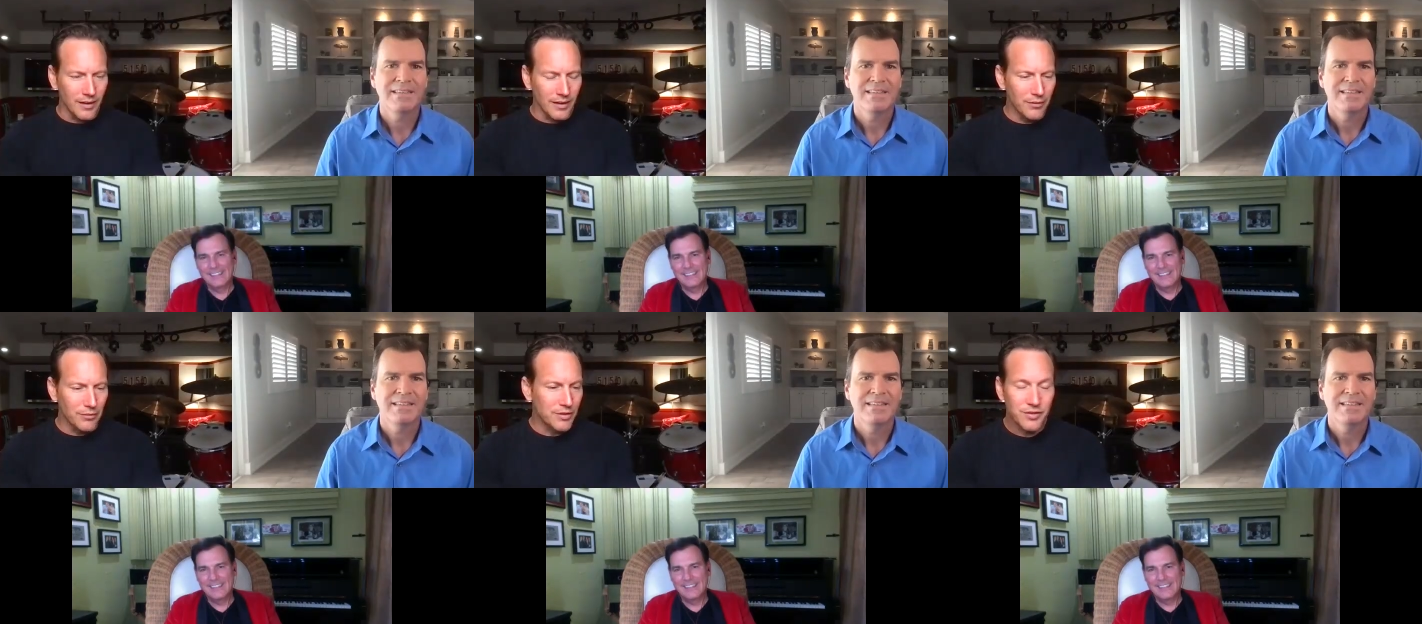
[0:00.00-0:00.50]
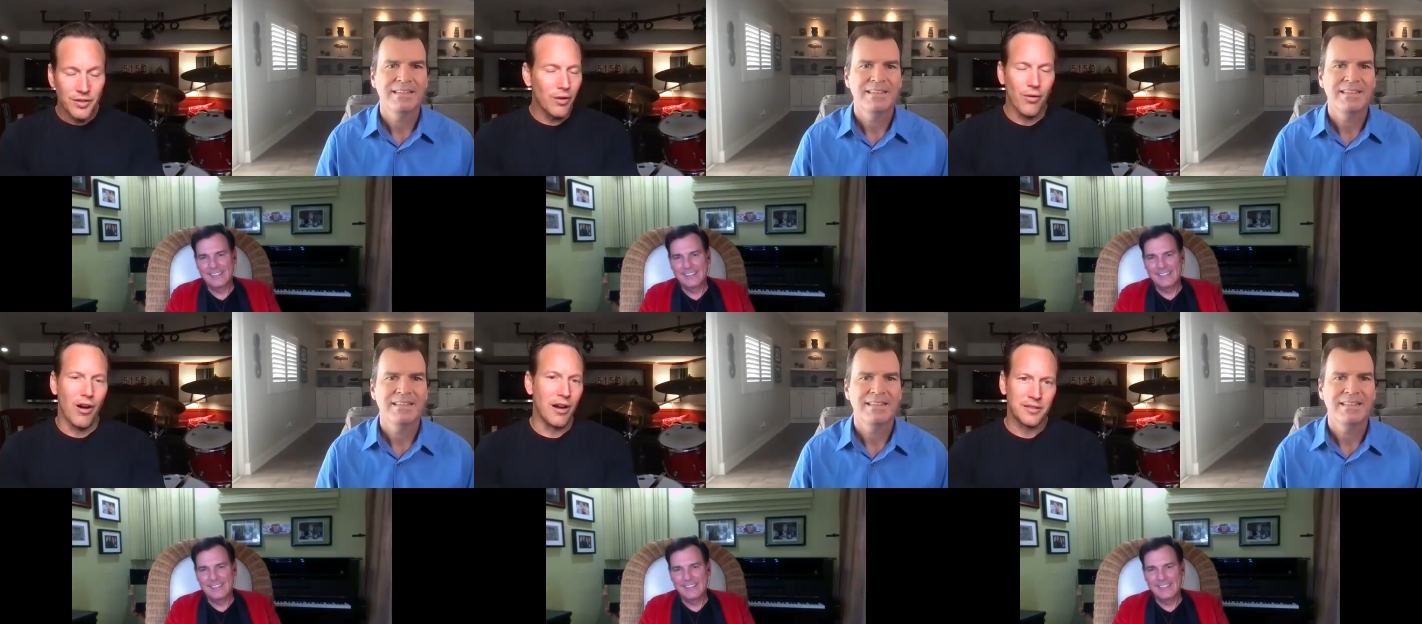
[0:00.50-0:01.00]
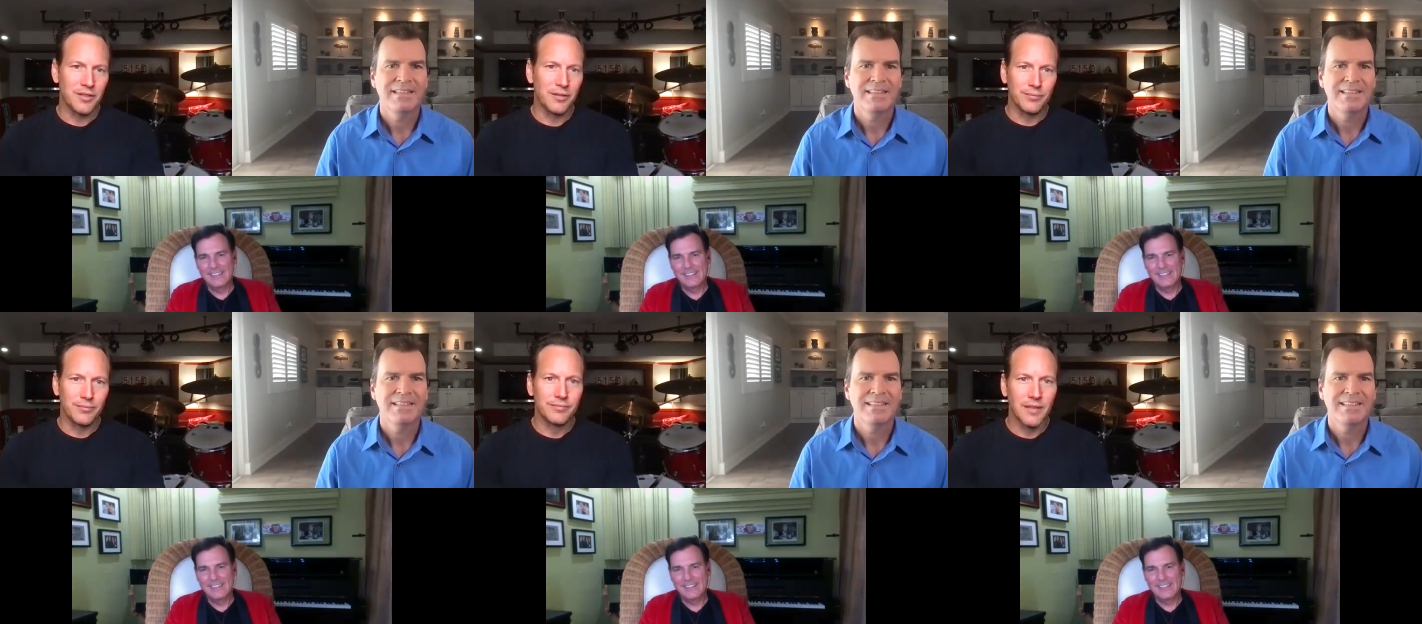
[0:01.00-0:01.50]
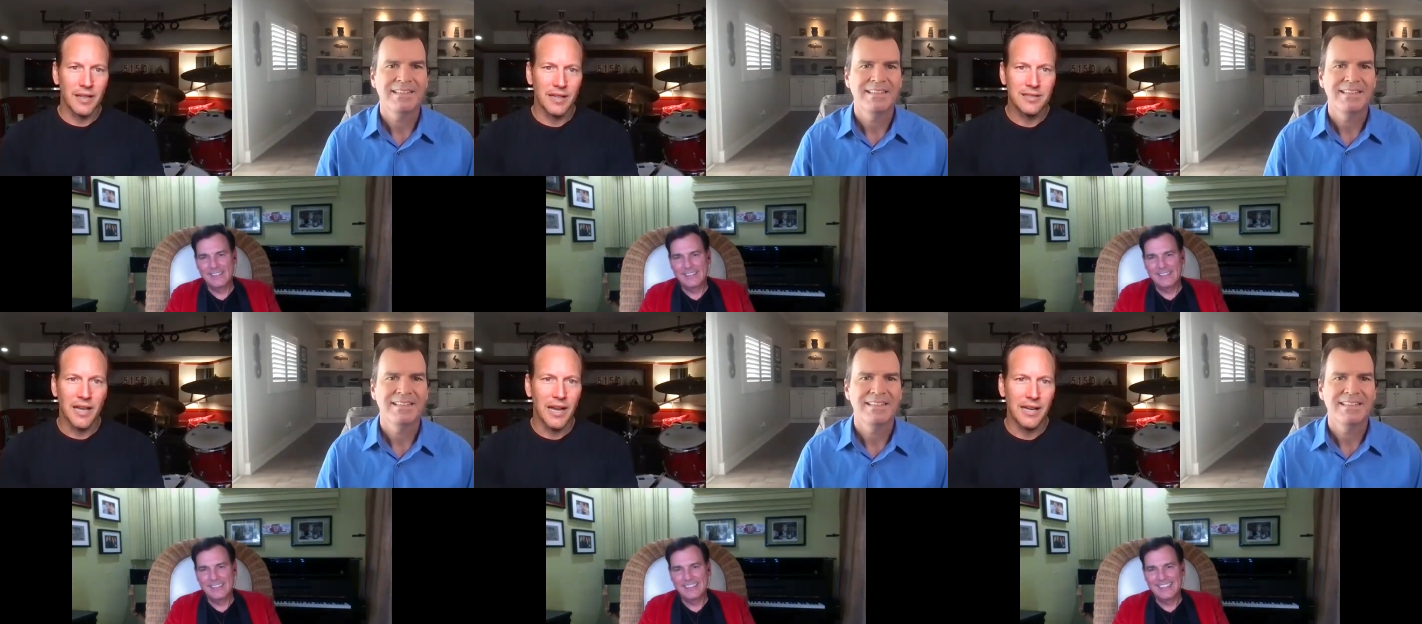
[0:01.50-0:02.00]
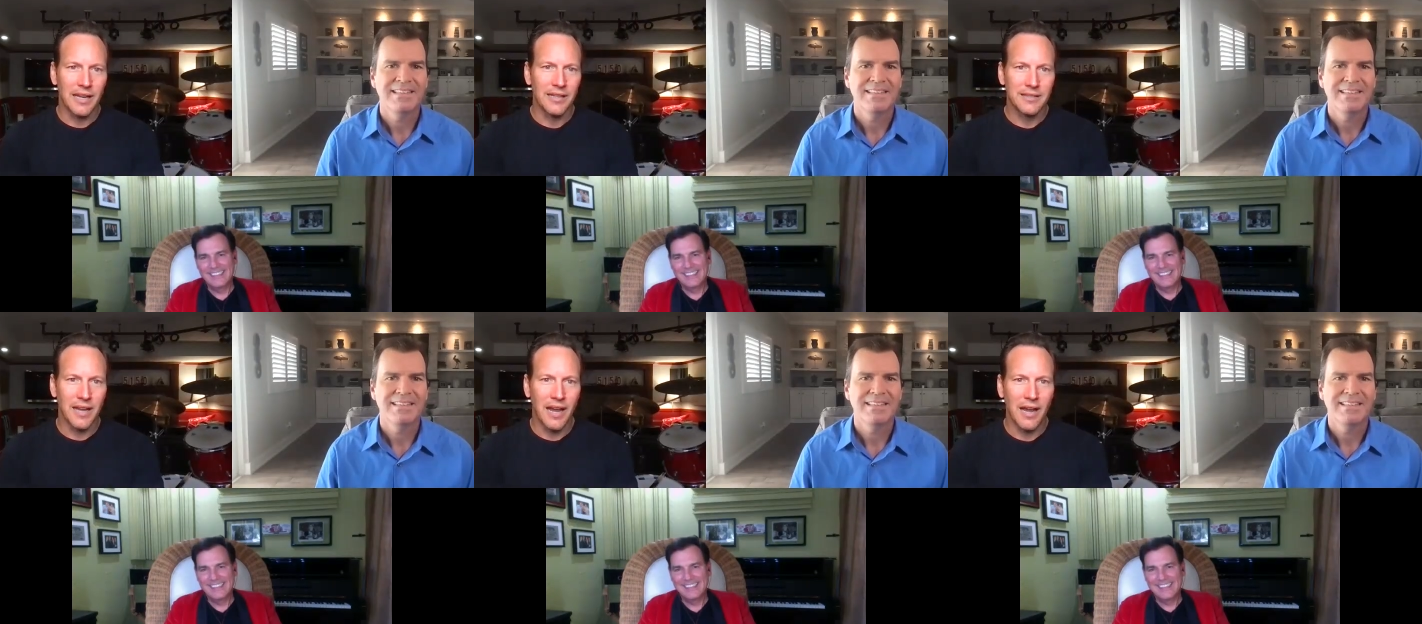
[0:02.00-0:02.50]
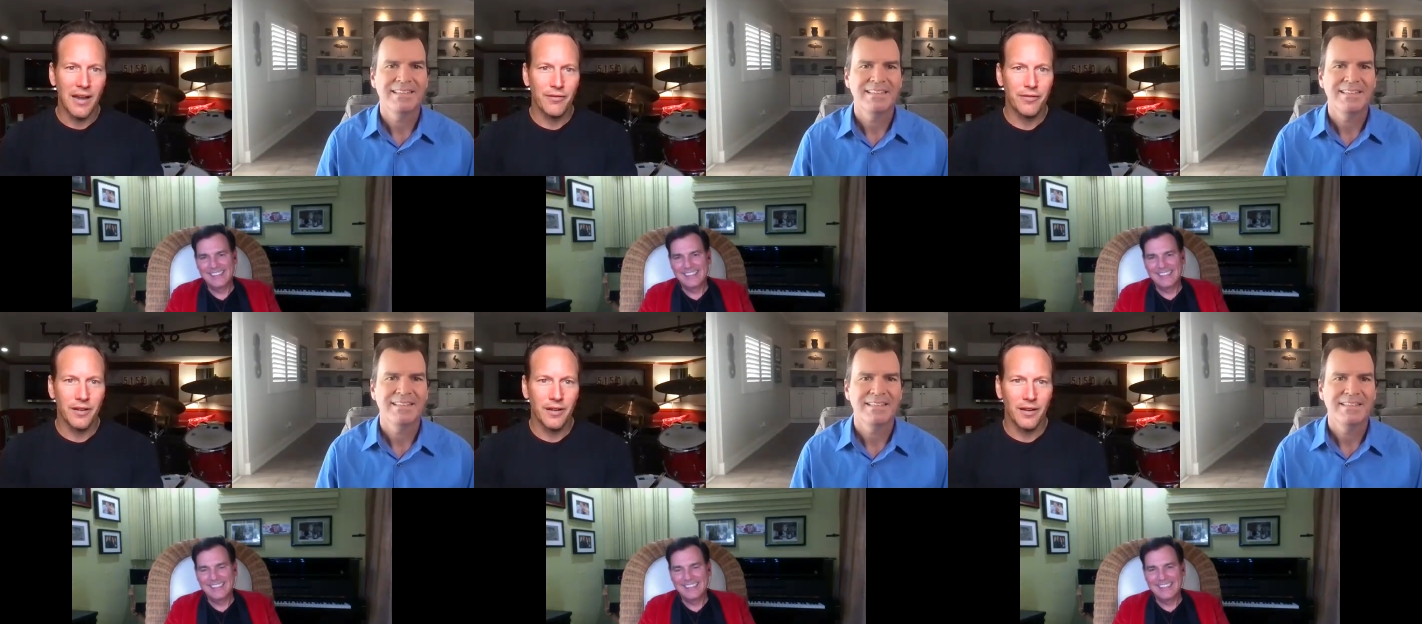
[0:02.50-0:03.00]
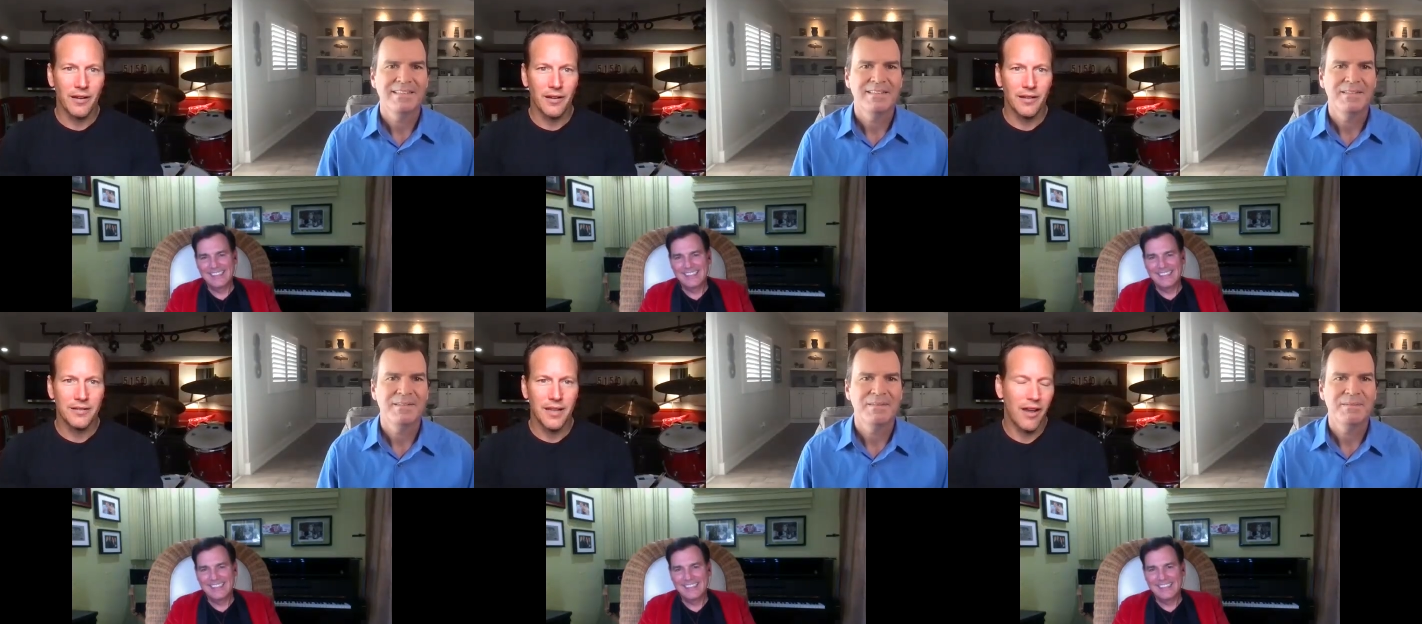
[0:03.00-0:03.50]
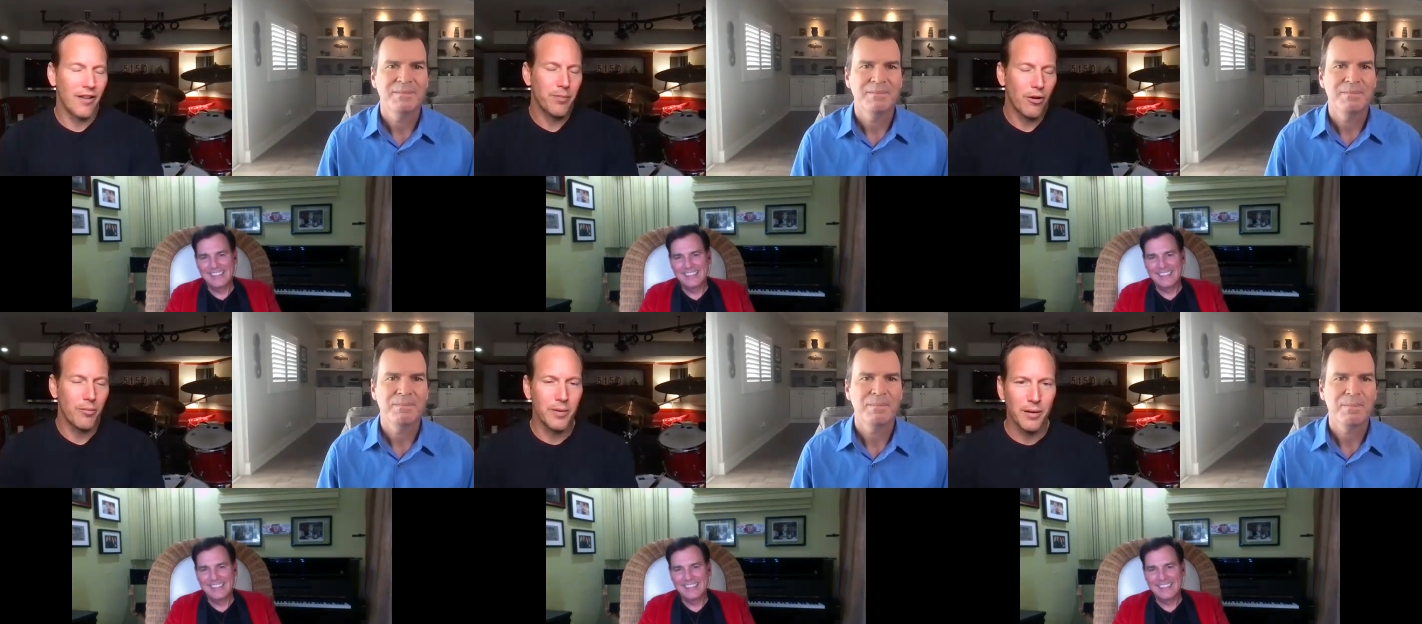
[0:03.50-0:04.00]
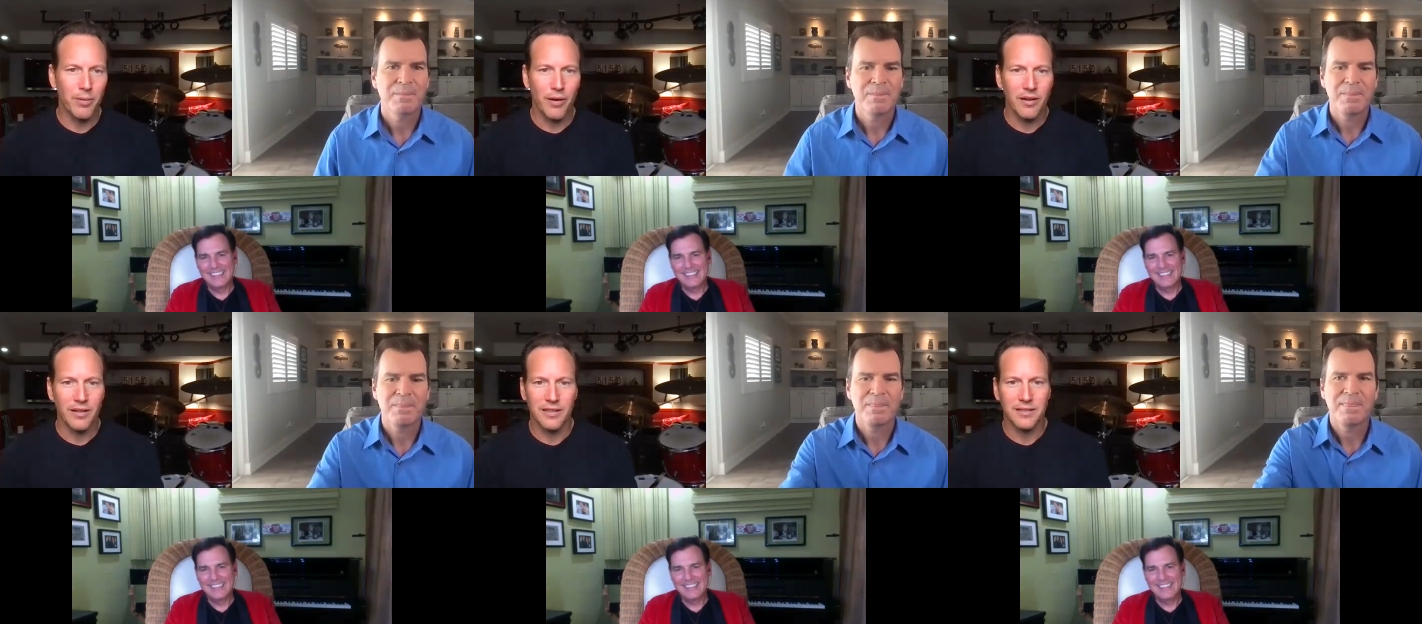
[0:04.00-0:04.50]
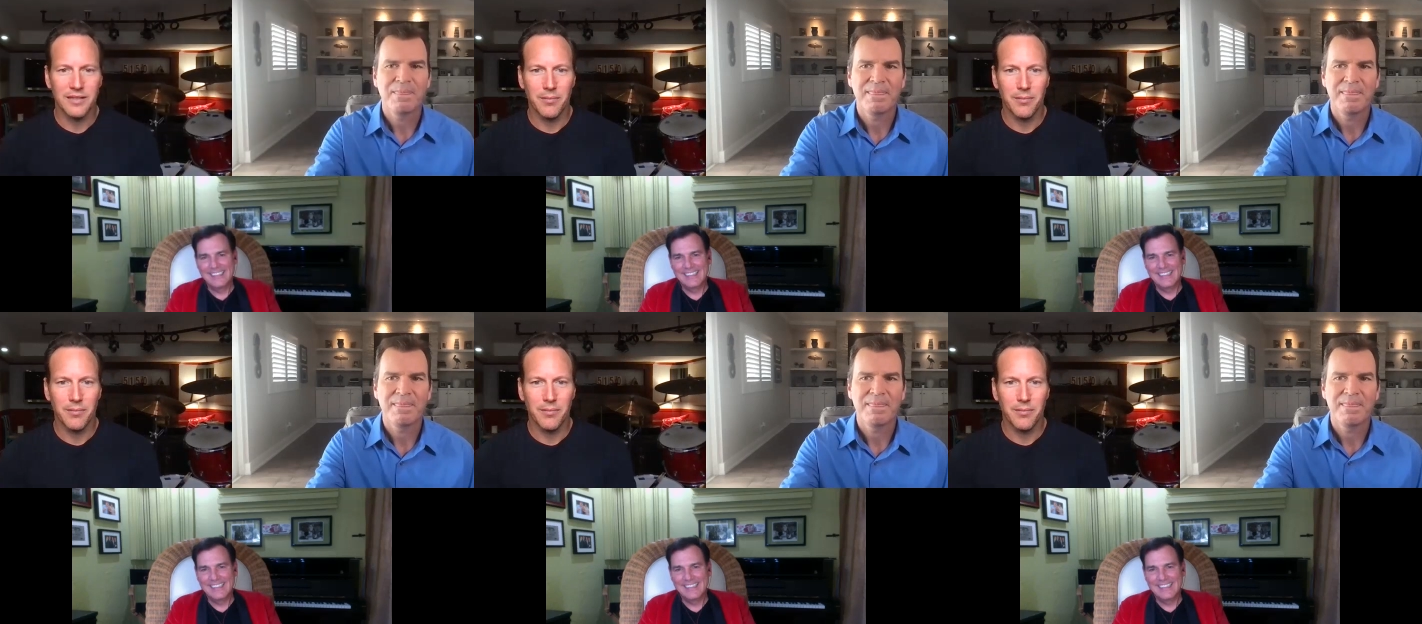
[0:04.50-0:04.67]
Speaker 1: It was so awesome and exciting to have uh, to have Paul be a part of this.